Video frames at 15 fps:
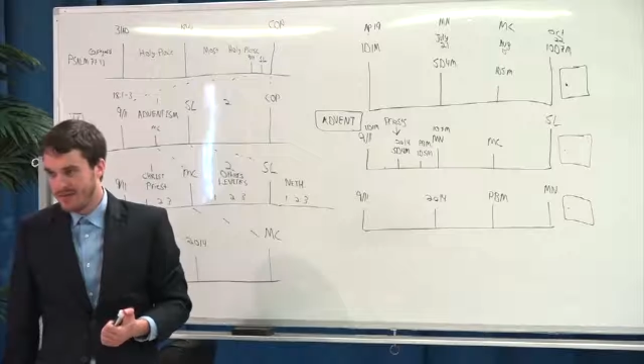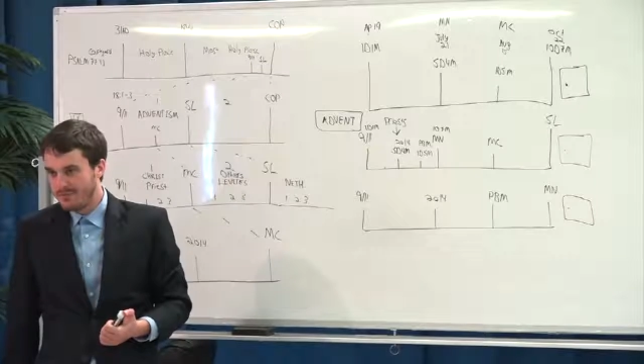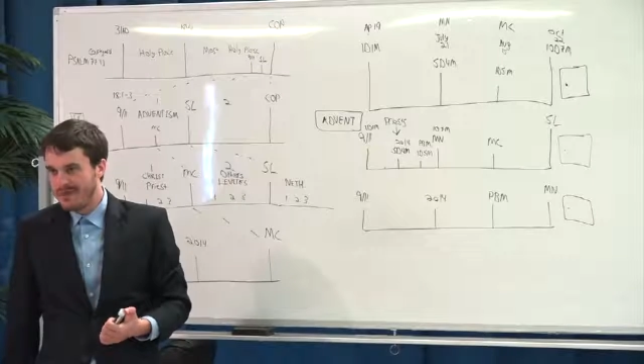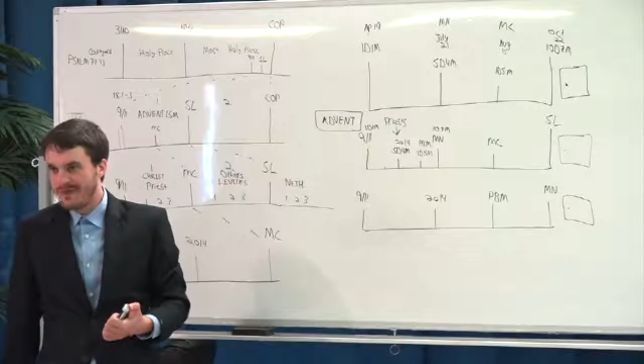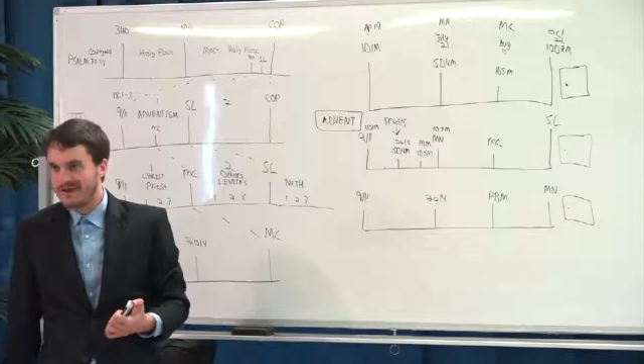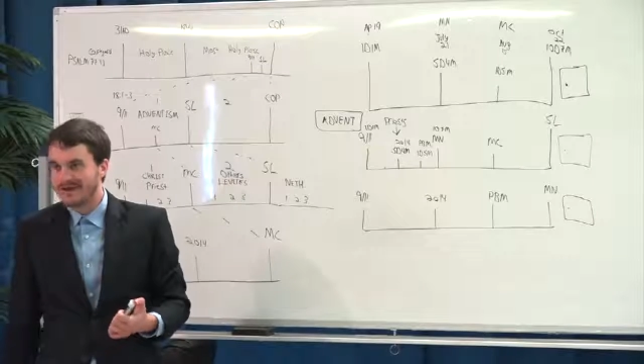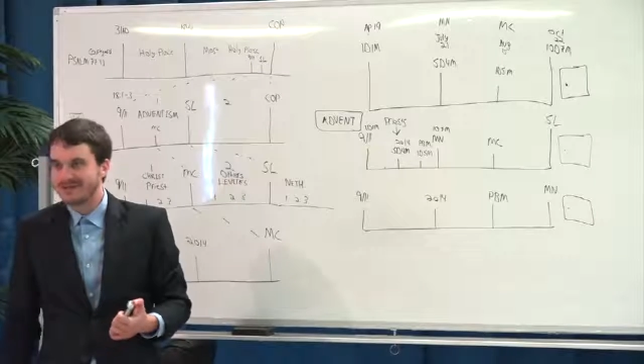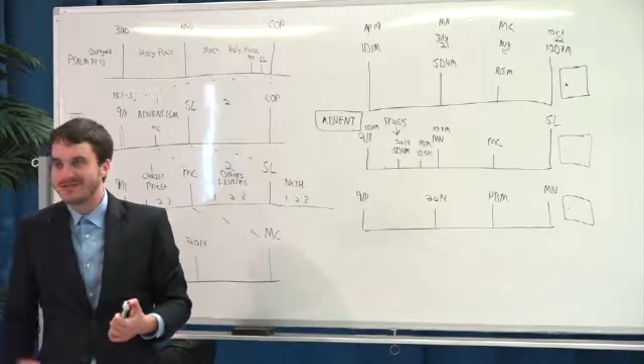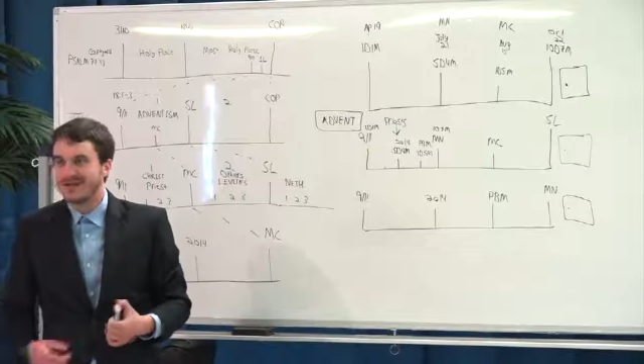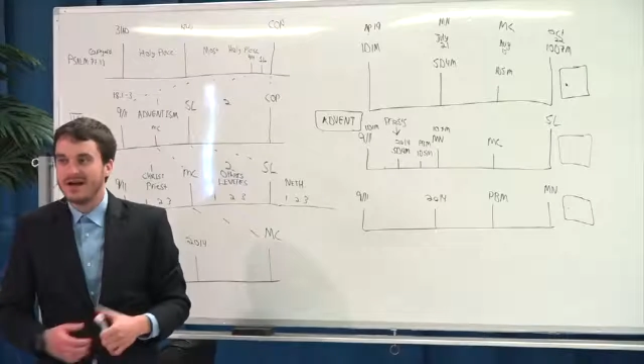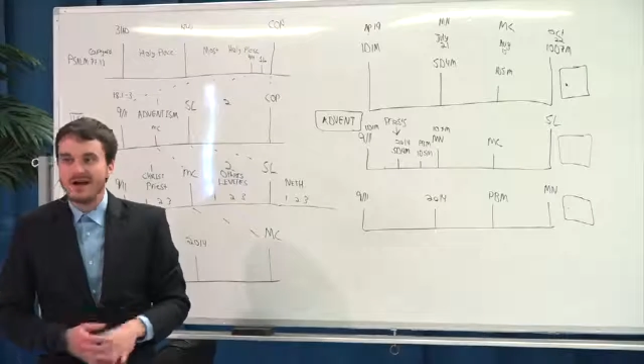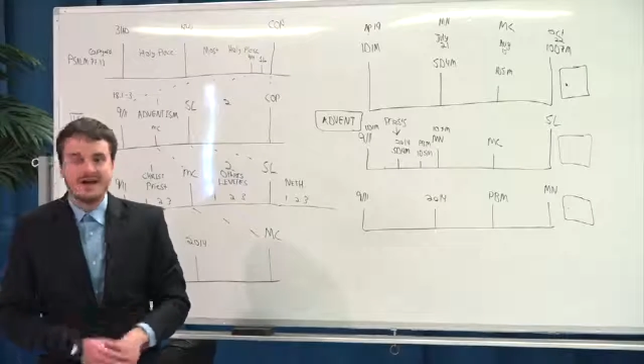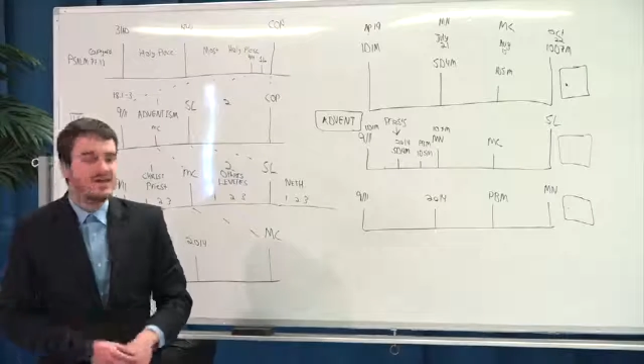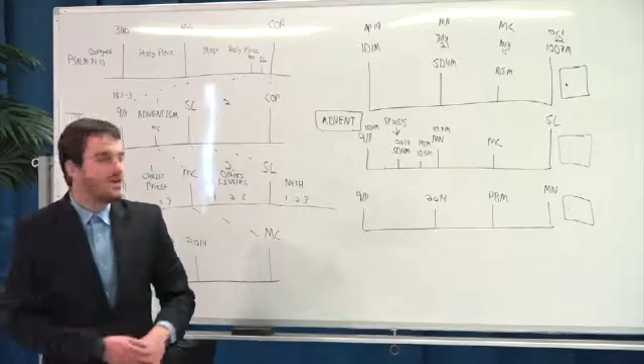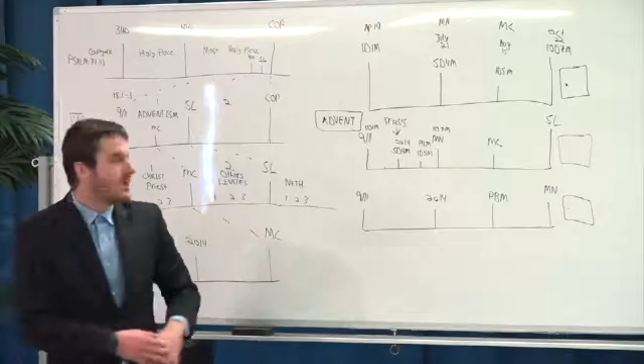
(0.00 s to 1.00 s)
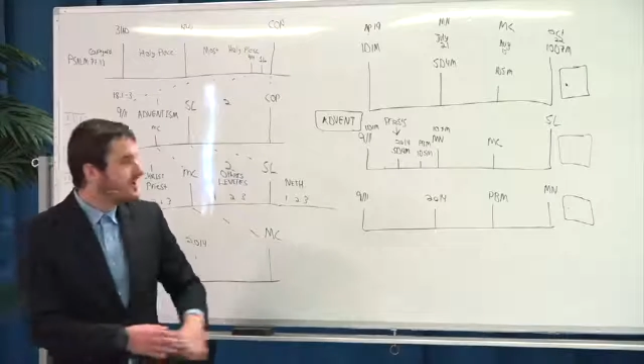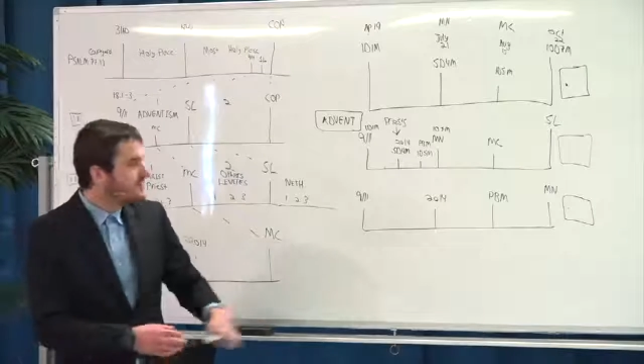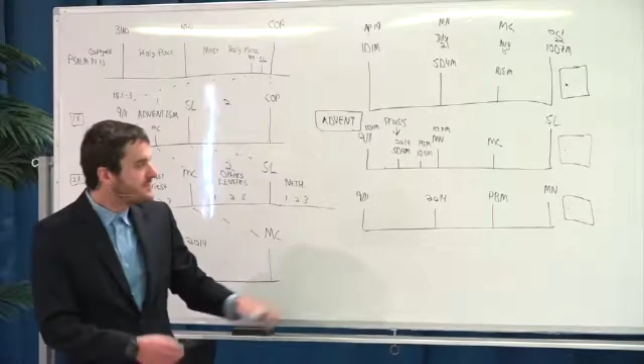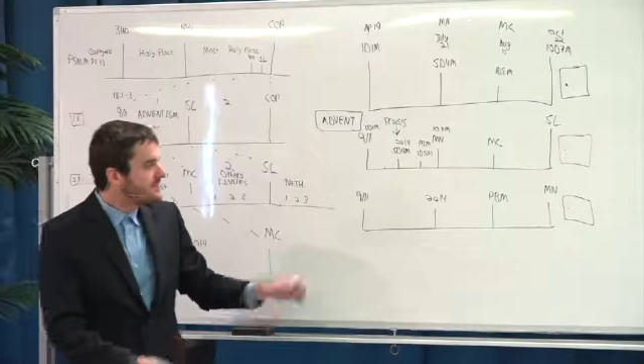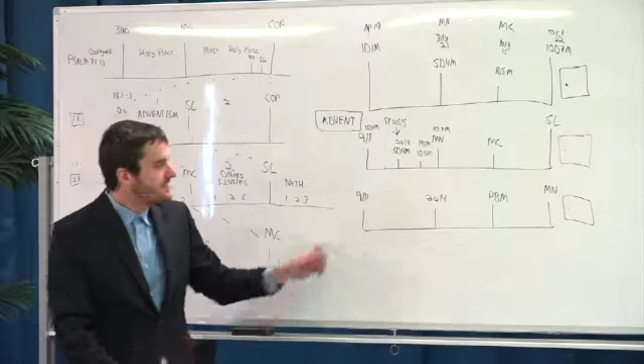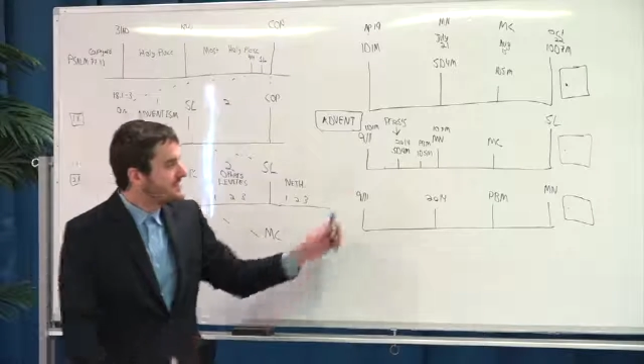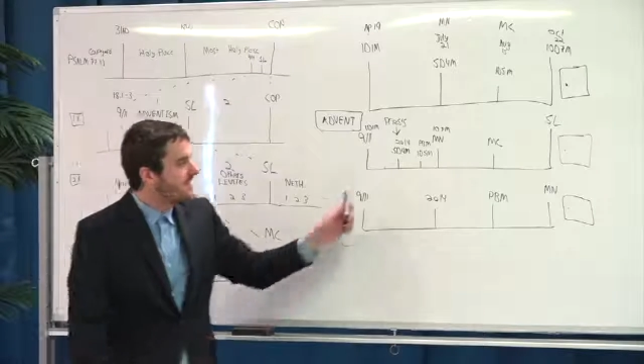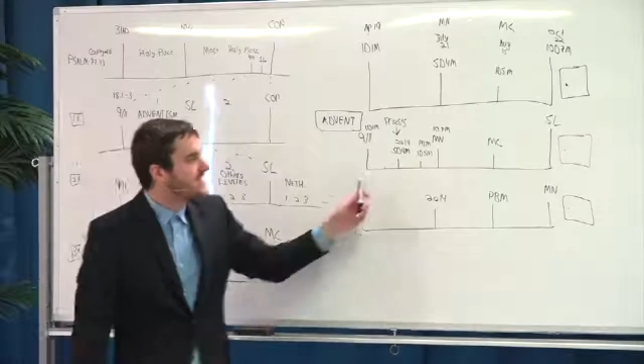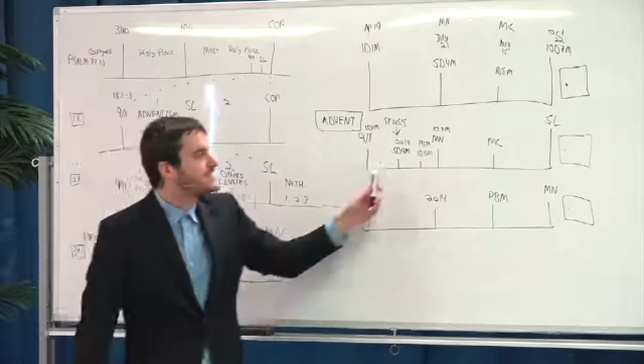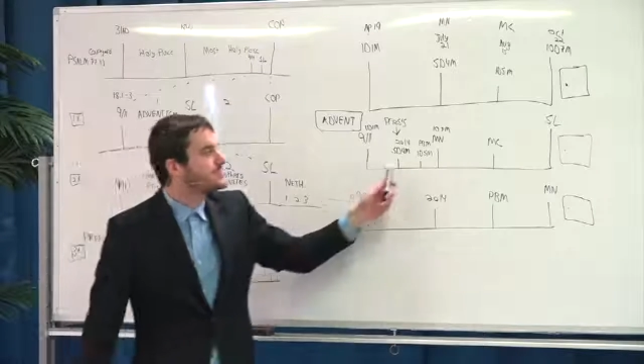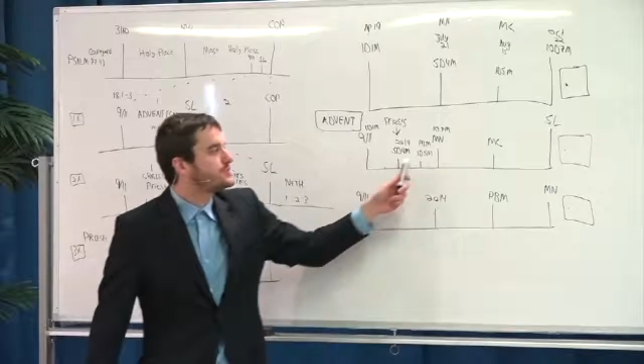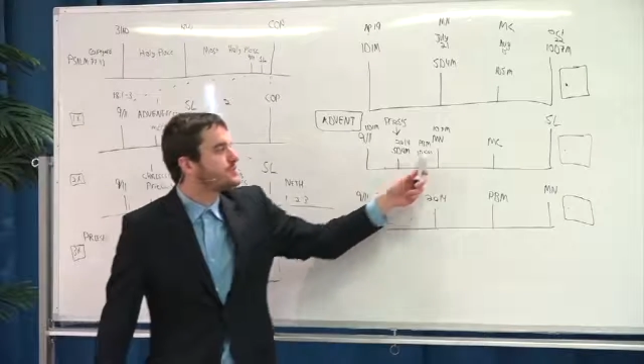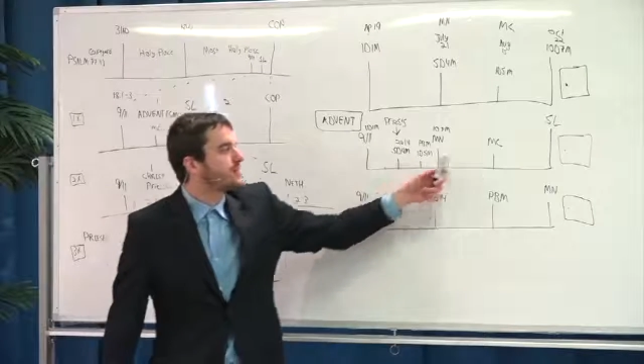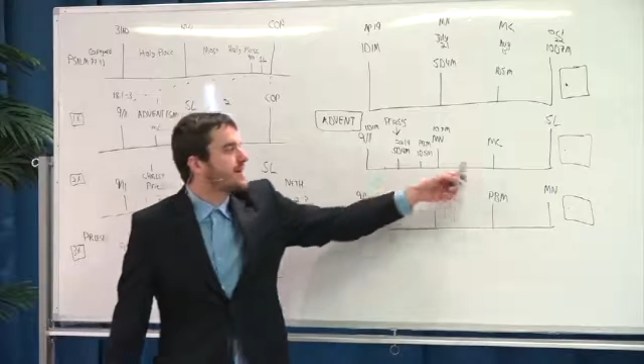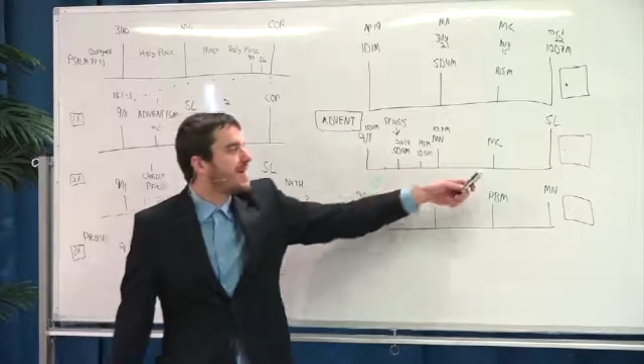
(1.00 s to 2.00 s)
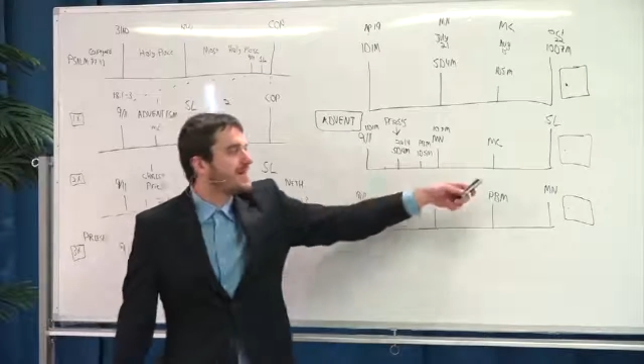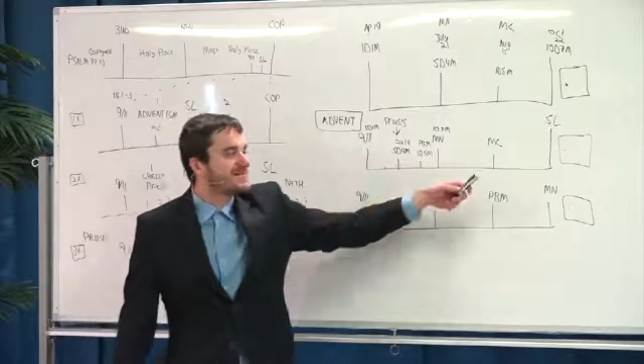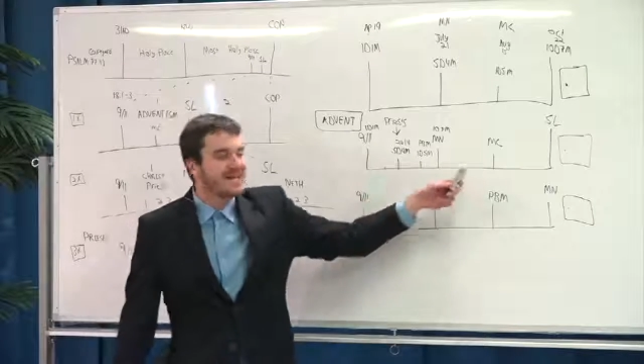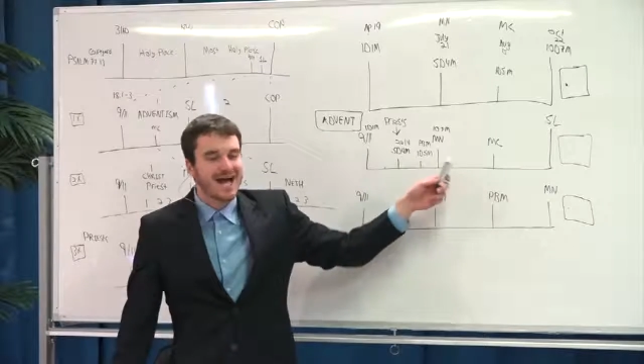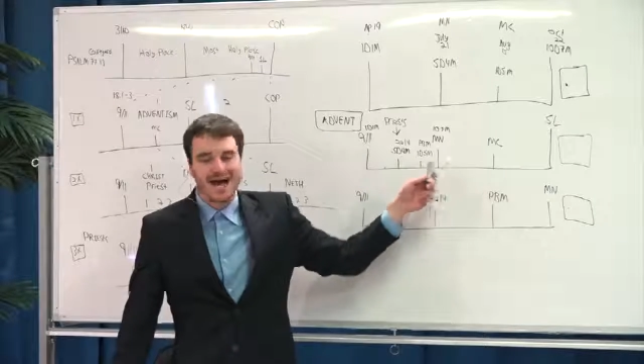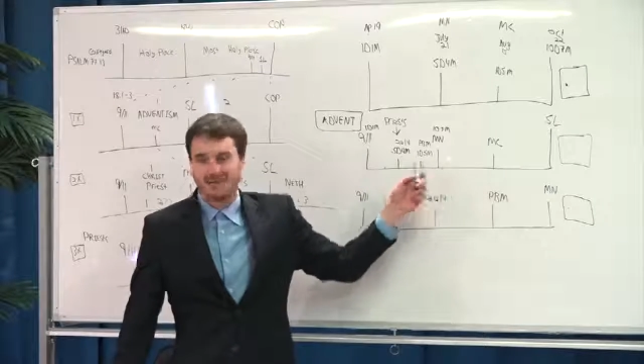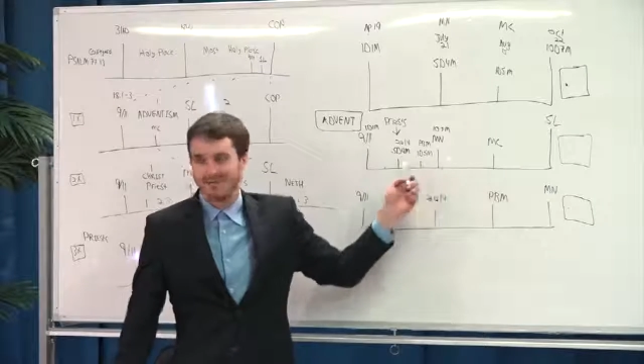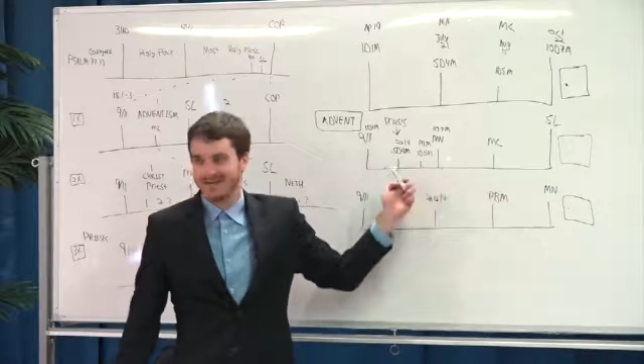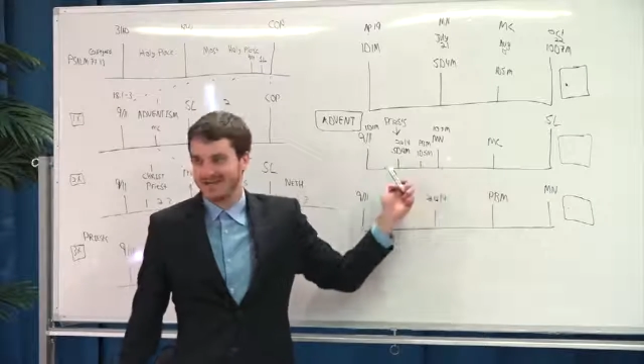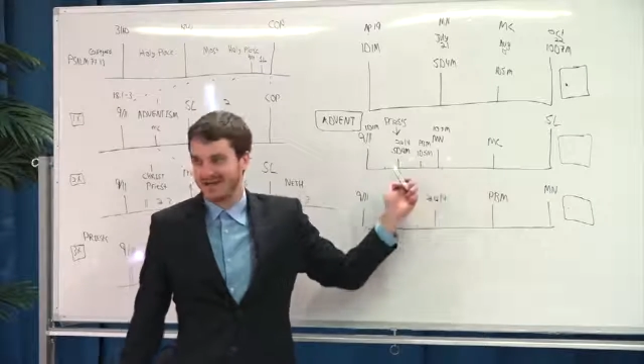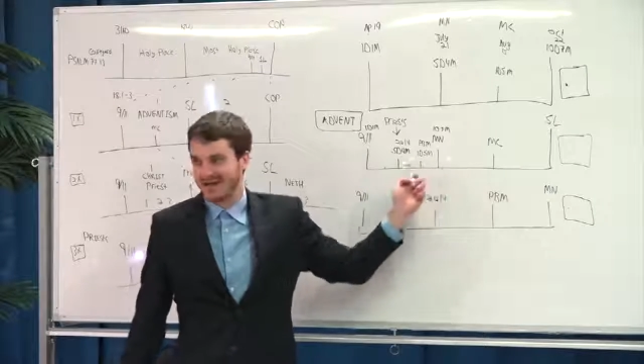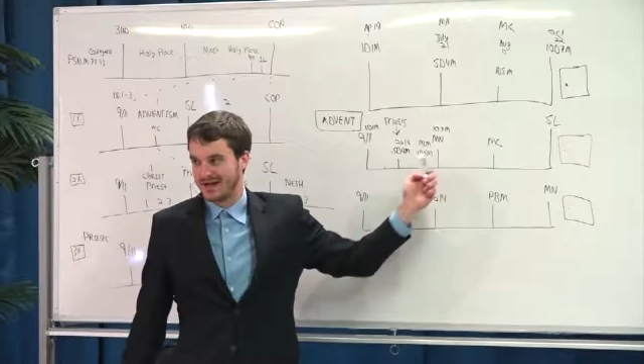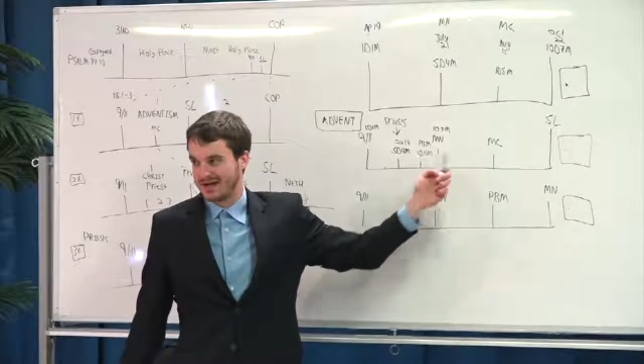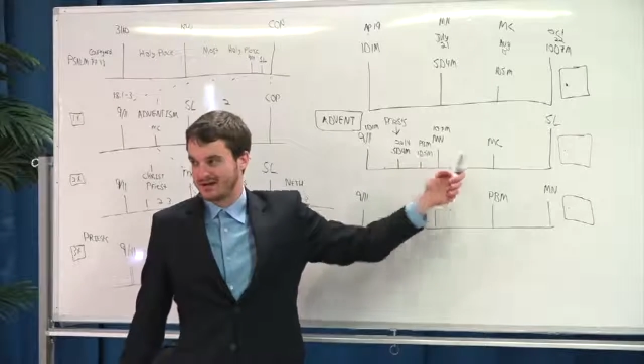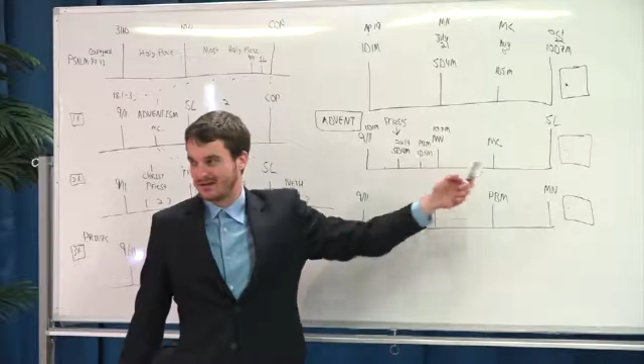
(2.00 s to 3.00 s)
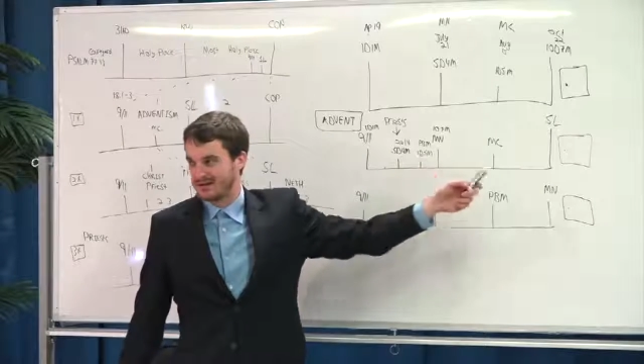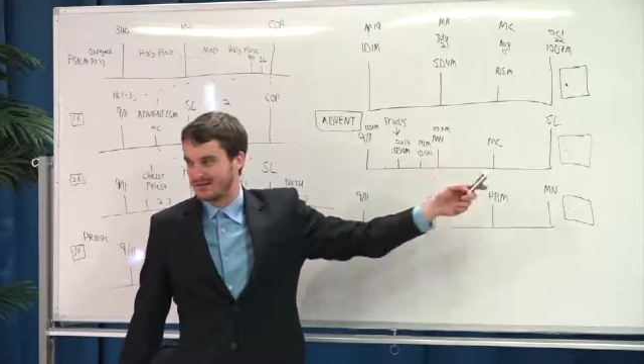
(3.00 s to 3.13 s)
Because none of this history has happened yet.